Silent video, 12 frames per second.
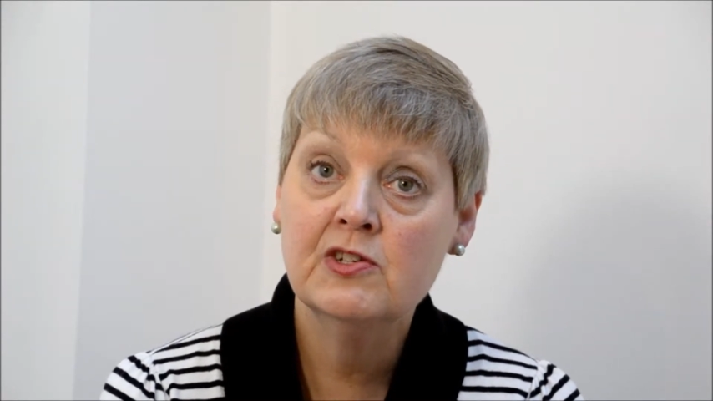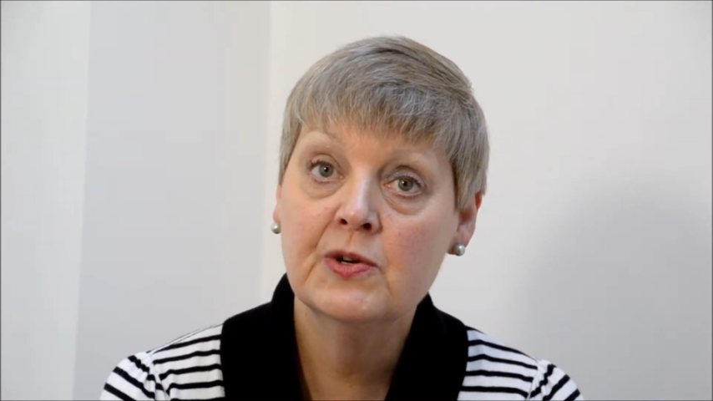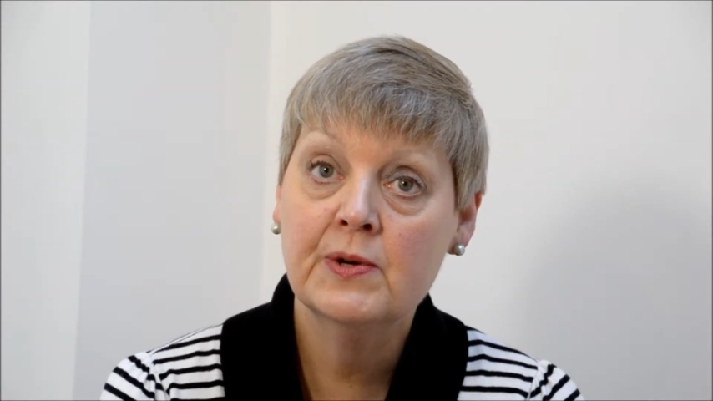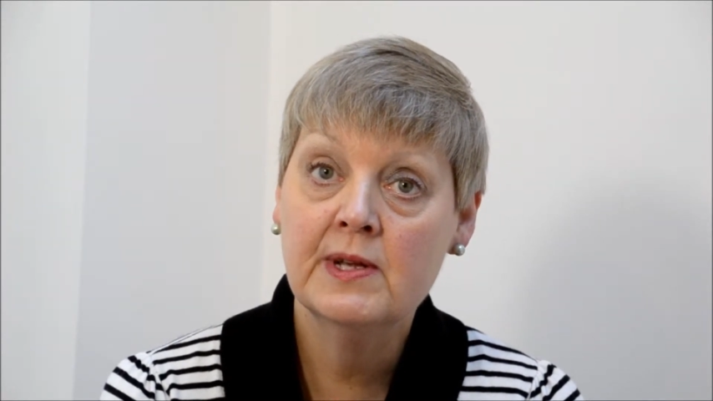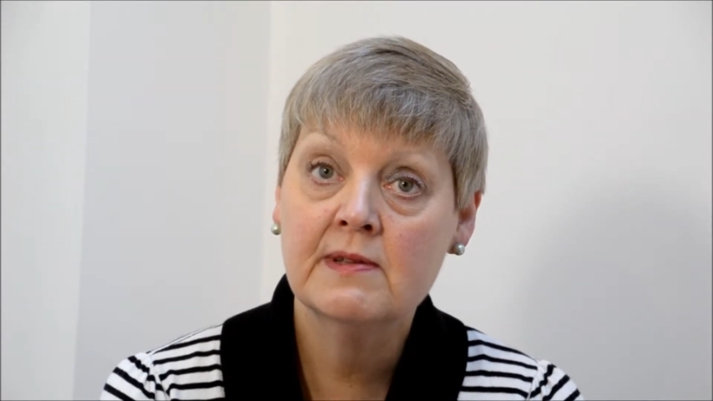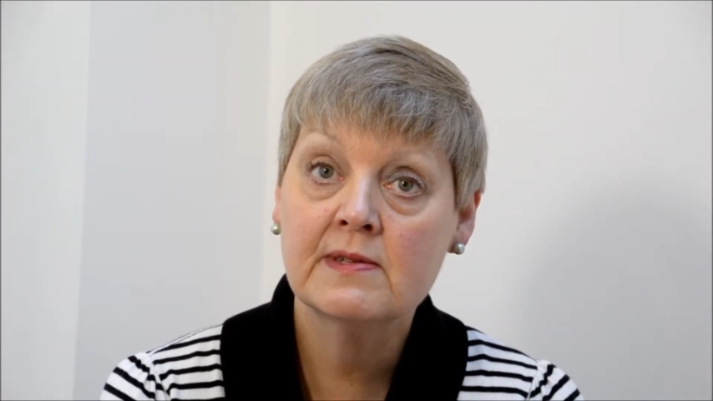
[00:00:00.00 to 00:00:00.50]

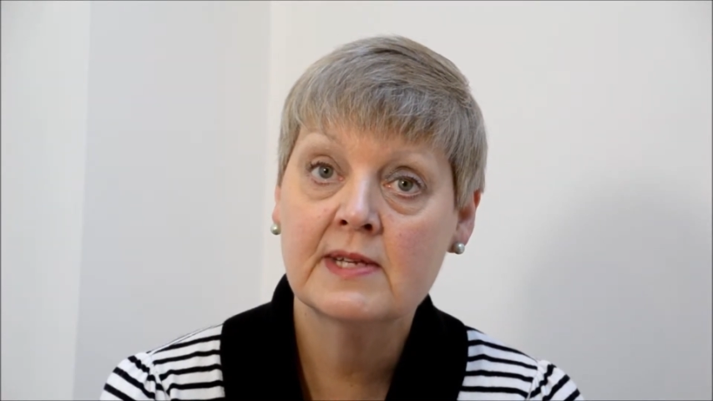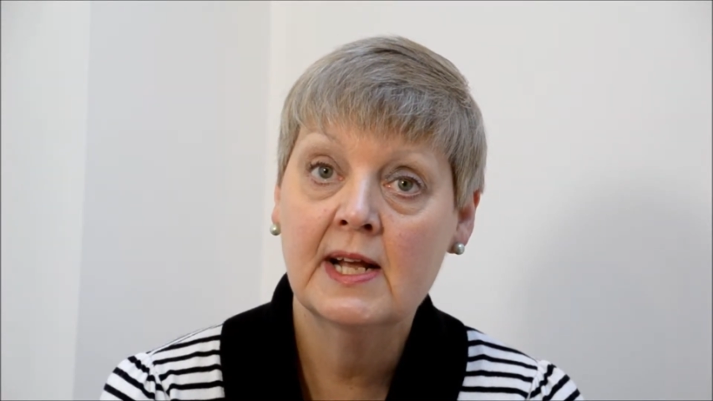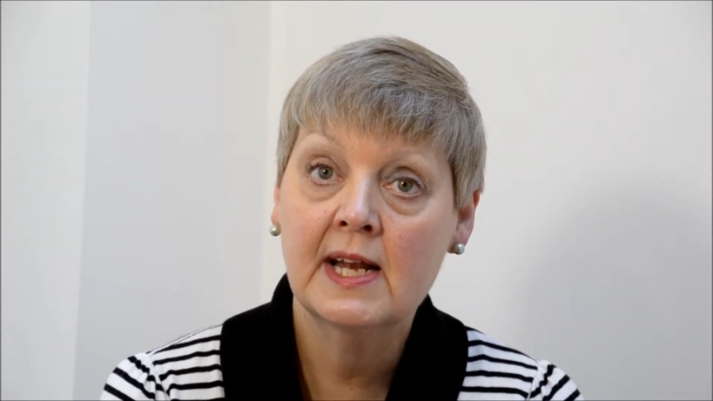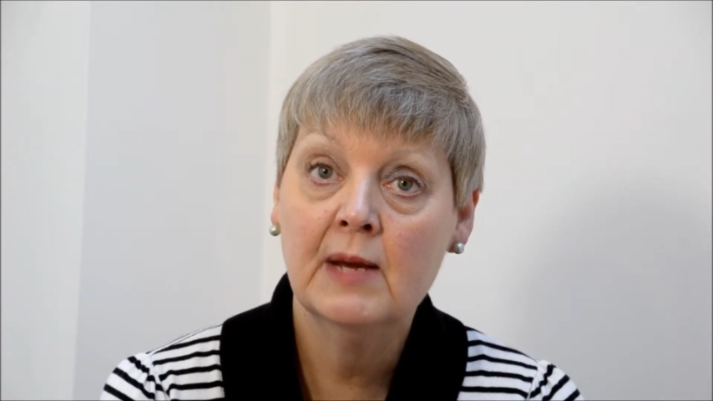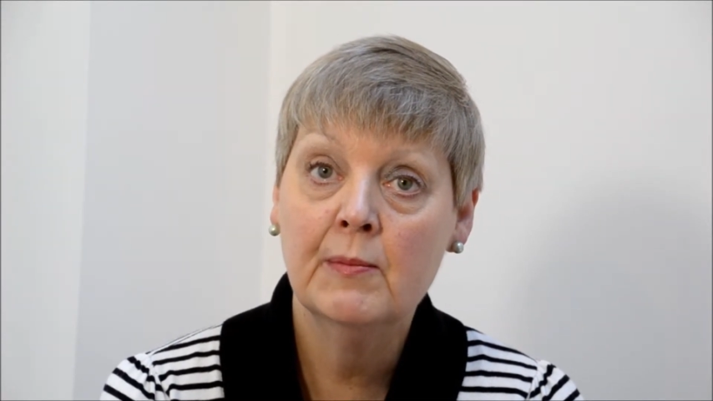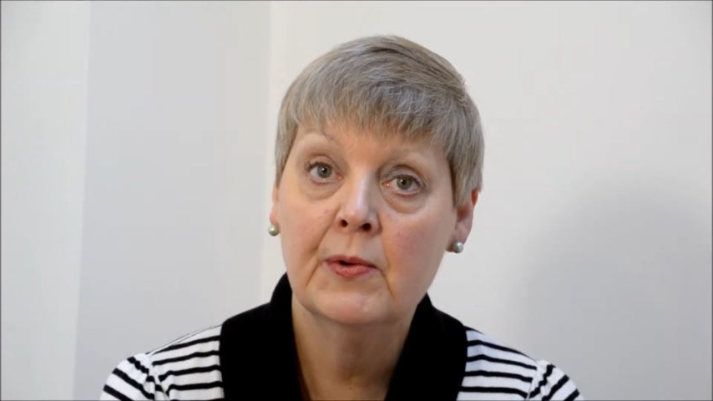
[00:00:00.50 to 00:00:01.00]
joints
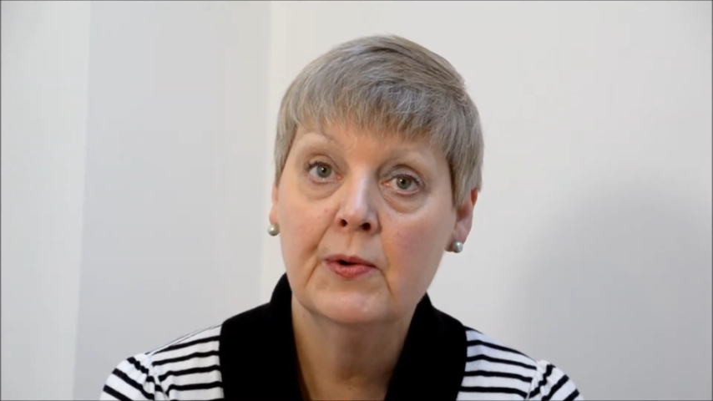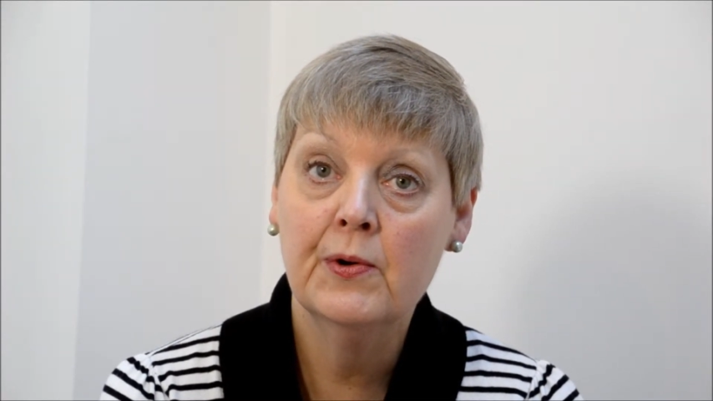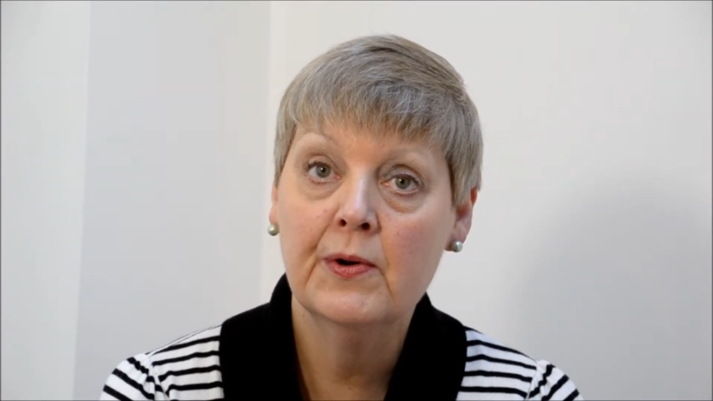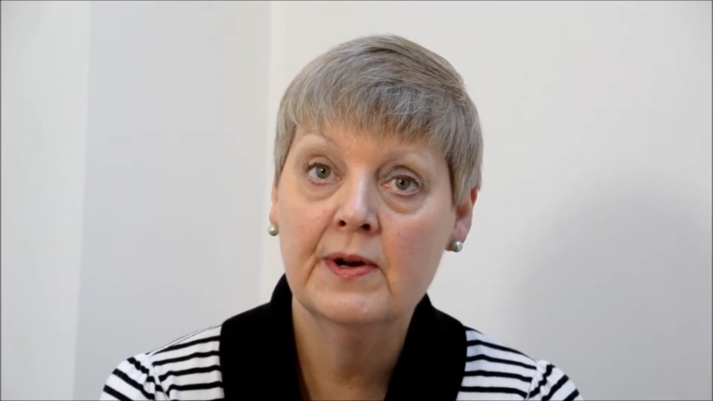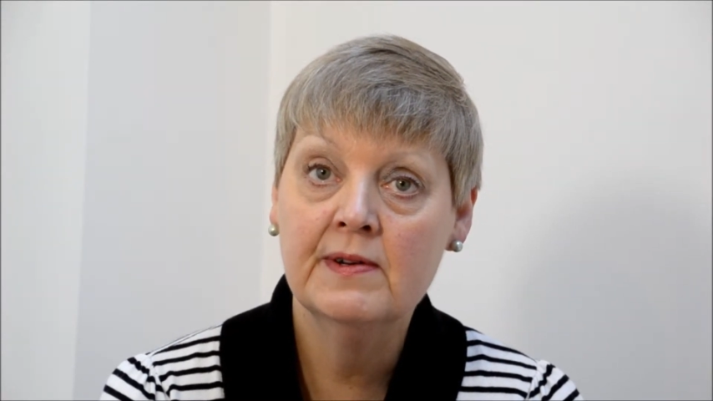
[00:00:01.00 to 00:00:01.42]
anymore,